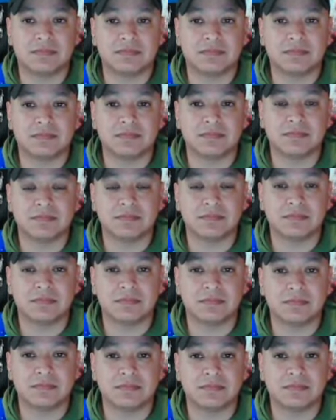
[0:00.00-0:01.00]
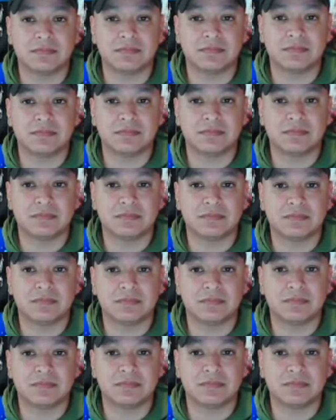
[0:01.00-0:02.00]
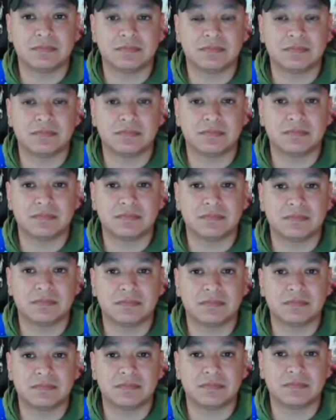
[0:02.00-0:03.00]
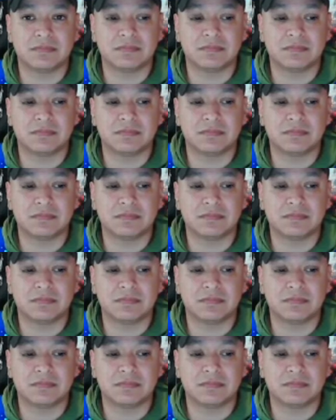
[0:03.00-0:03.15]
This person isn't speaking.